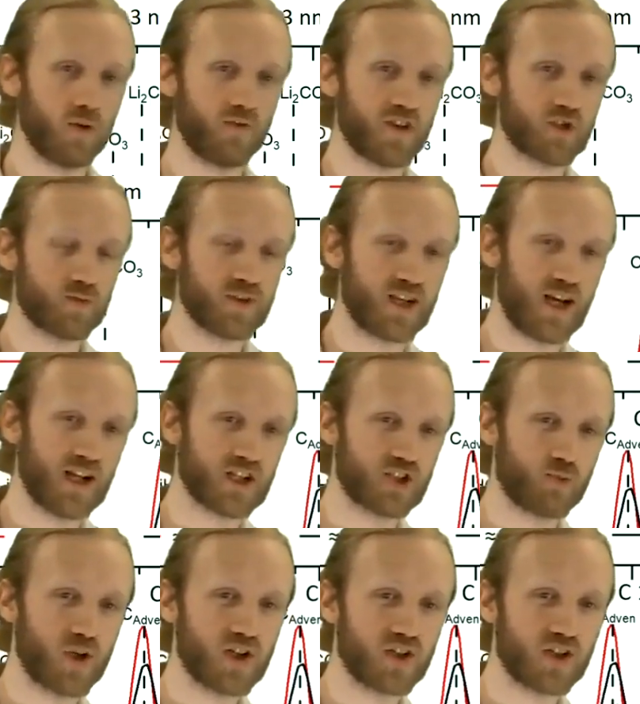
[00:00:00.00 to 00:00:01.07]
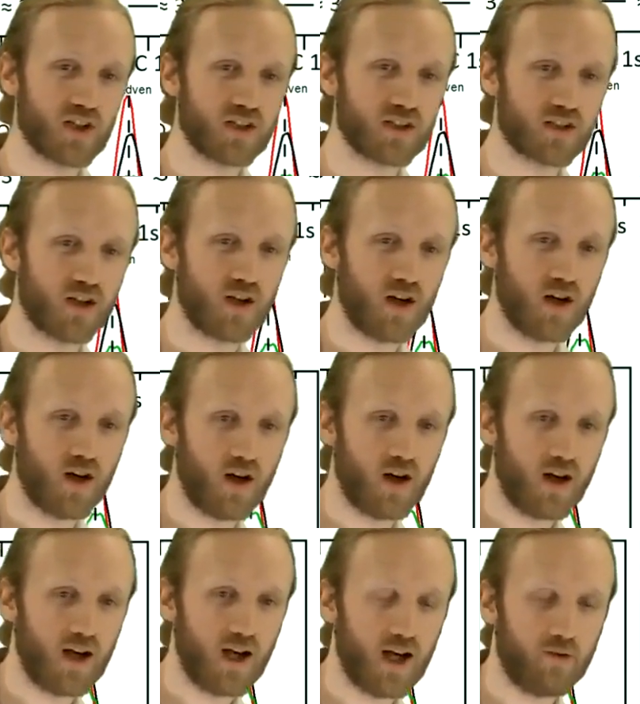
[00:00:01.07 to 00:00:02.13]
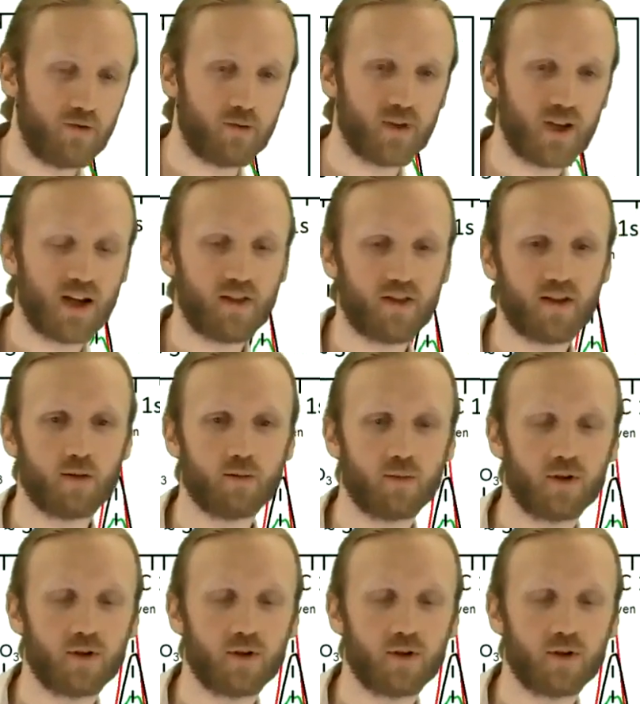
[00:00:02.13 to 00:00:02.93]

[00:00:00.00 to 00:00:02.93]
of this metallic species from the lithium